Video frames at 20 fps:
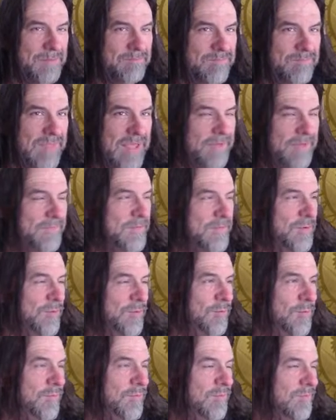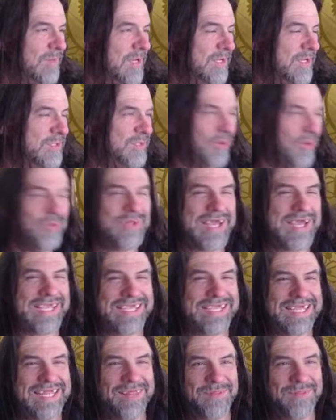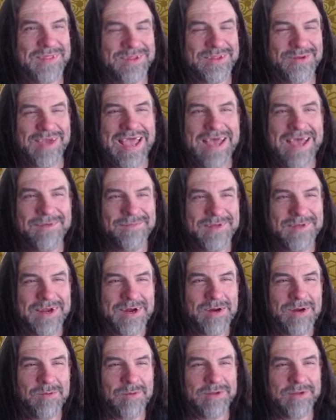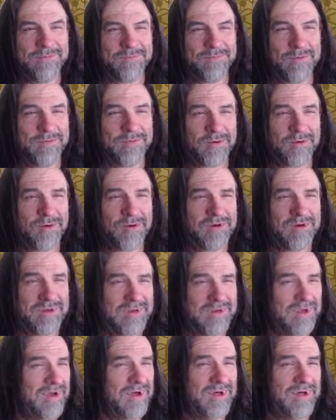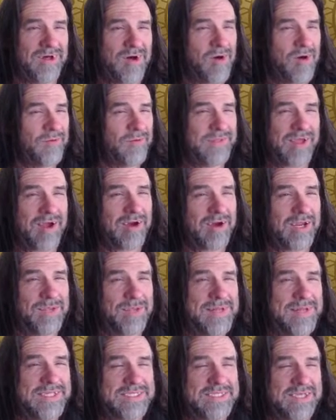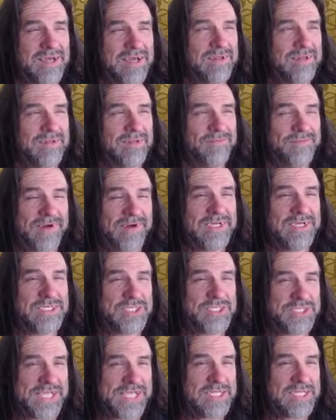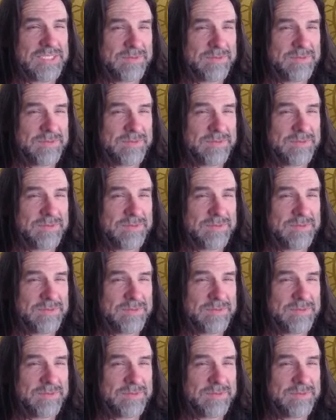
If you don't like anything you have here, we've heard all the arguments on various channels